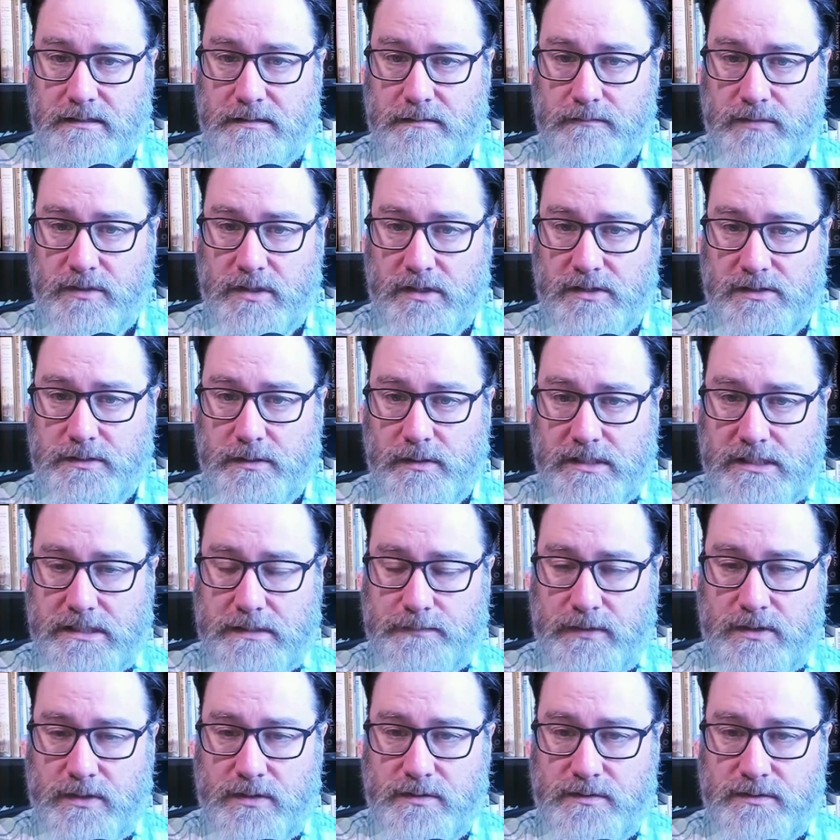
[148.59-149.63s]
but also
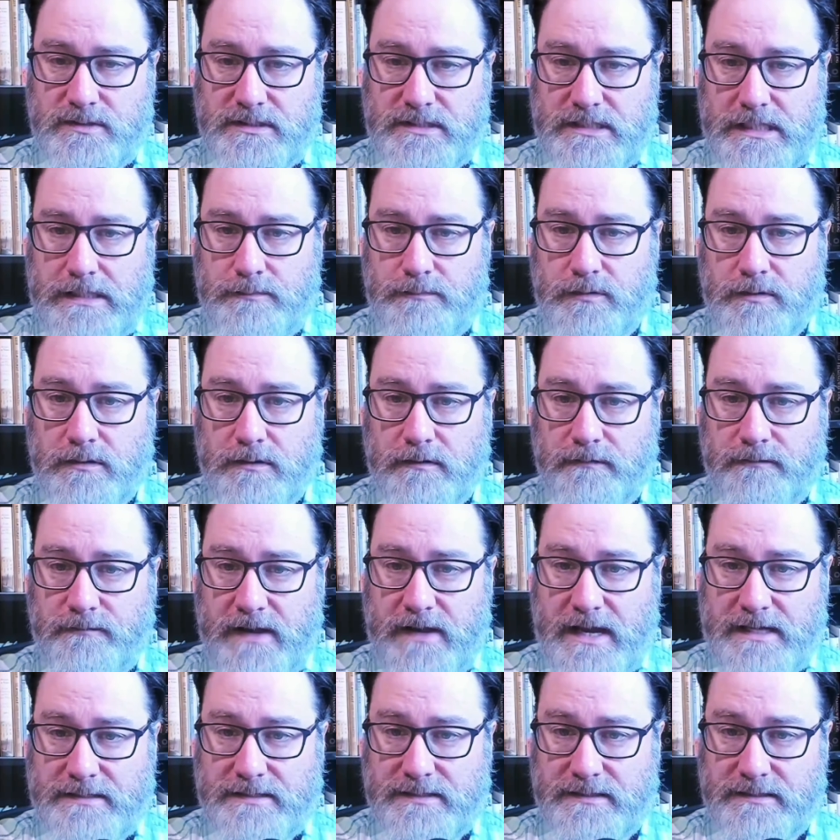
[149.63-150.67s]
expose deeper
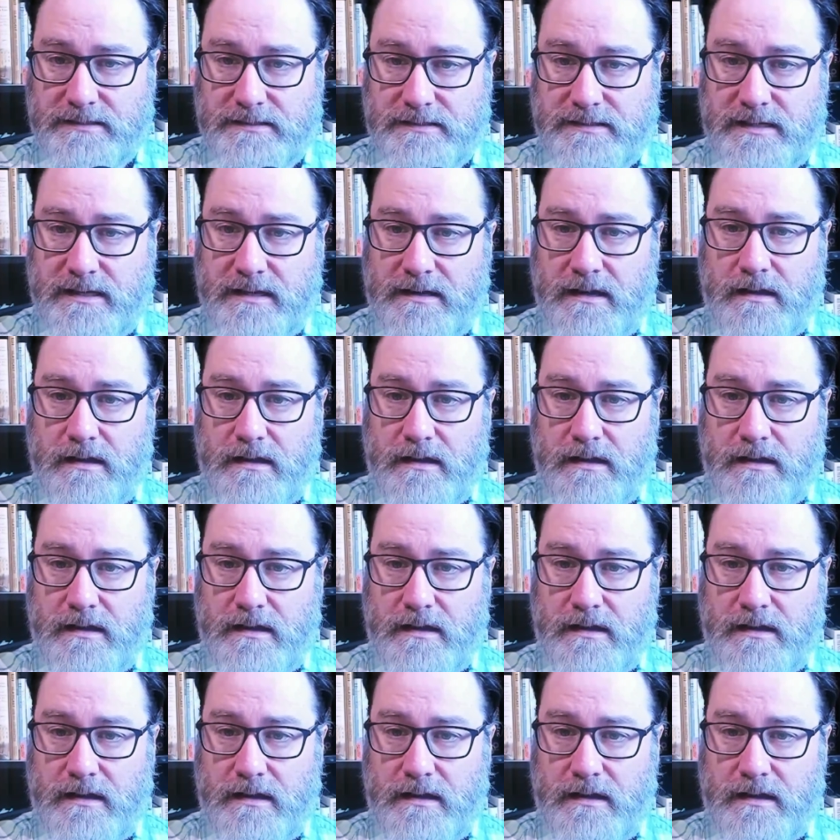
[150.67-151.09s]
facets